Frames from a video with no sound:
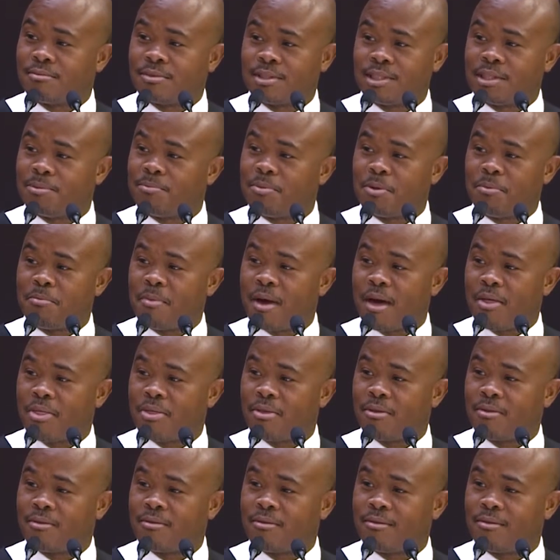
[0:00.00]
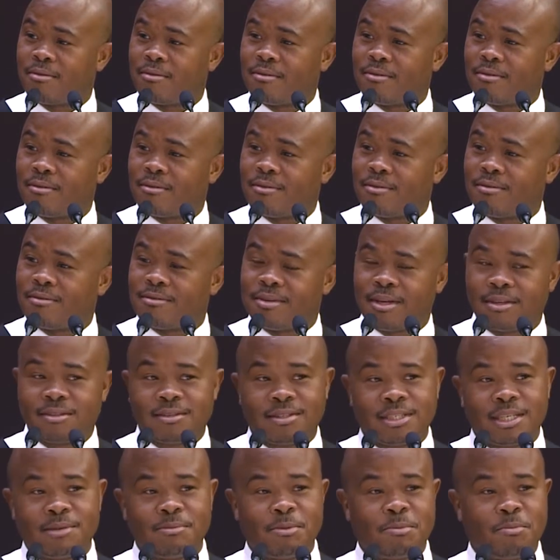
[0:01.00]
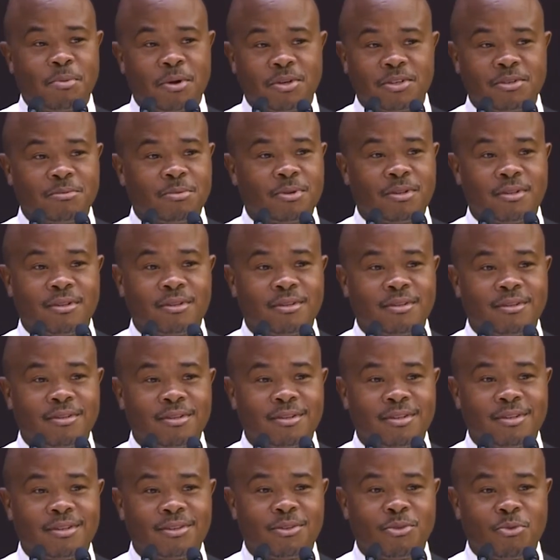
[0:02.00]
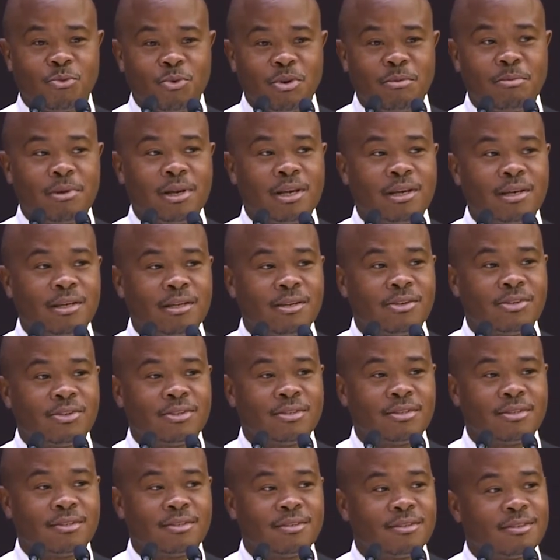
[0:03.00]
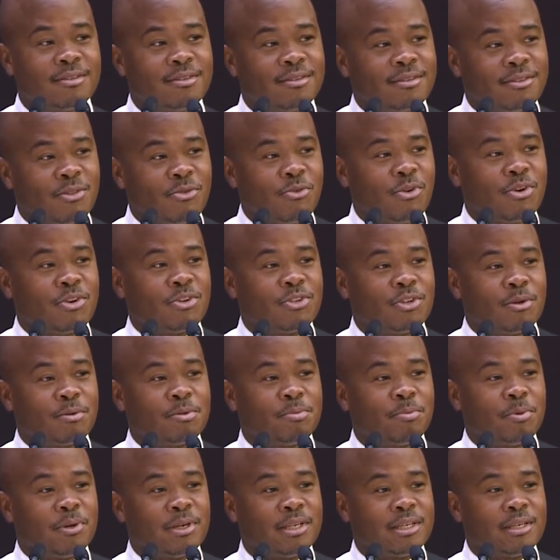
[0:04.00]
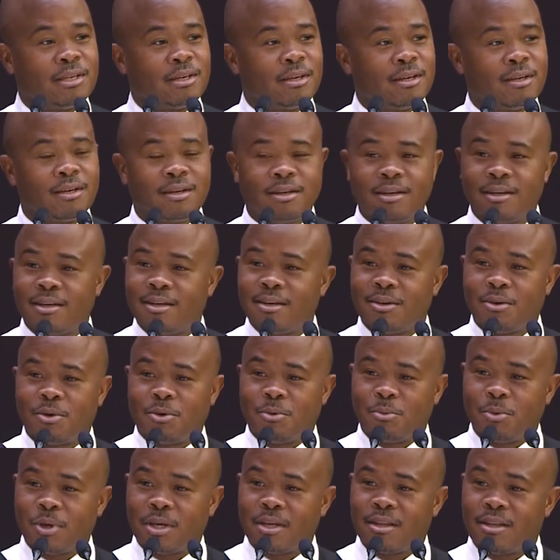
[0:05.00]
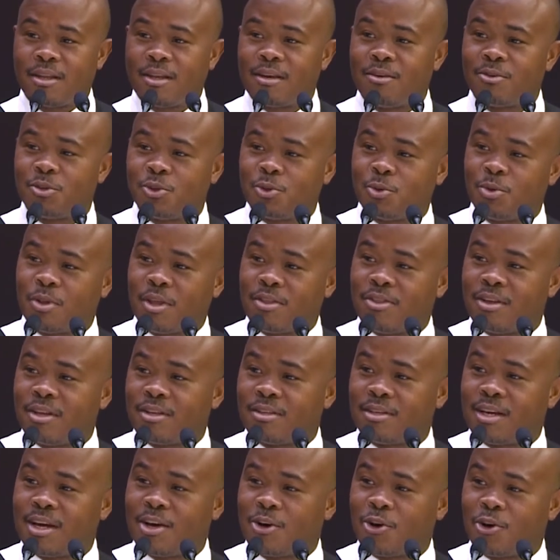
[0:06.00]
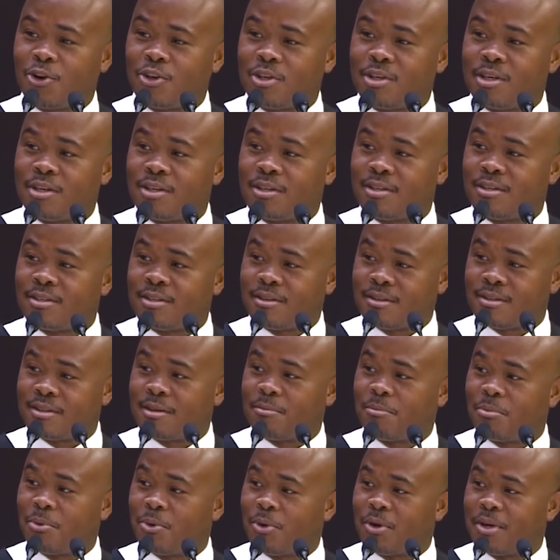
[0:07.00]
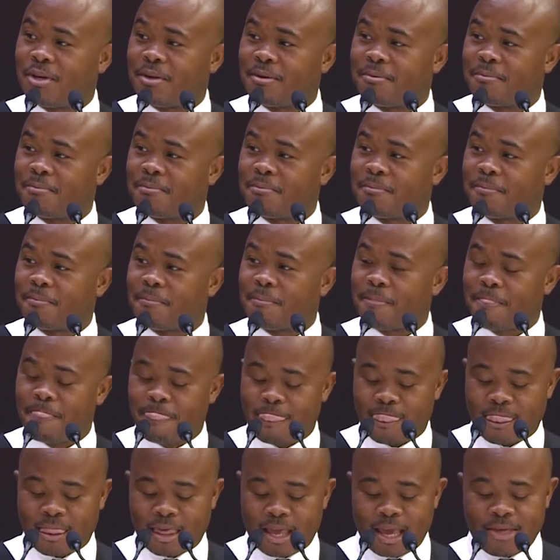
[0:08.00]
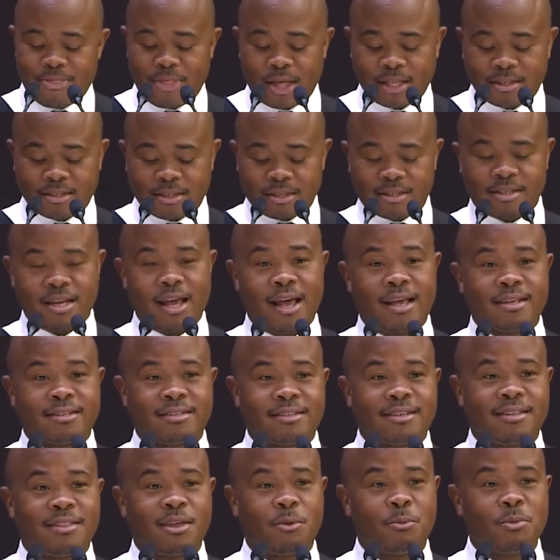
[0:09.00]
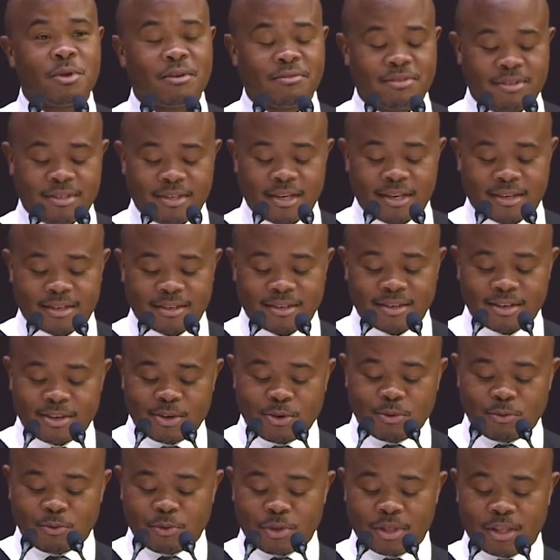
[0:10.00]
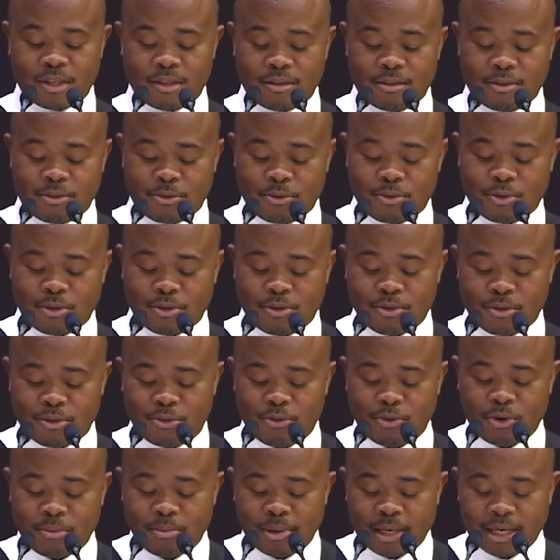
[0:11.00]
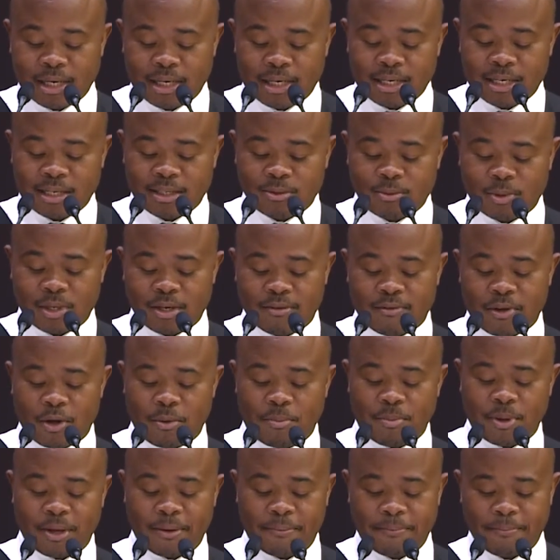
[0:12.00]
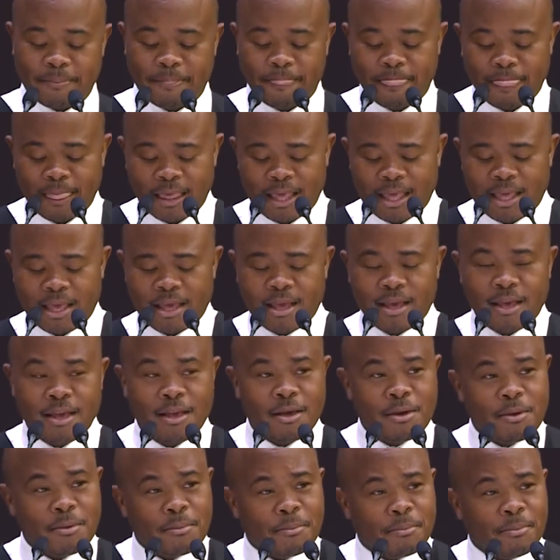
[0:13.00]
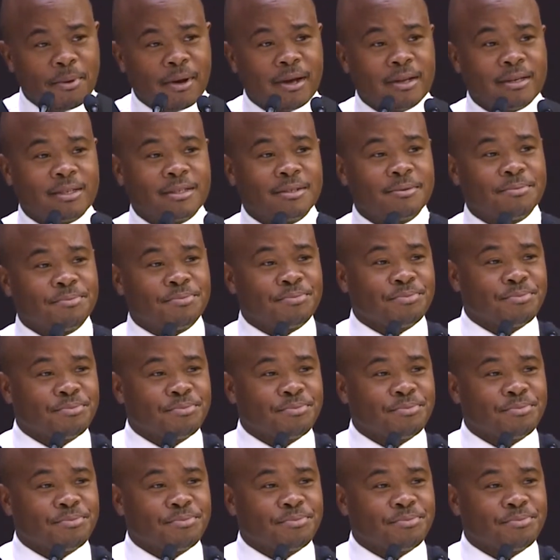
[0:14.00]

Simple math. Doesn't seem impossible. 3 million leaders, 300 jobs per leader. We can then ensure that the entire continent is employed. And that's the task that we have set for the 3 million leaders we're developing. But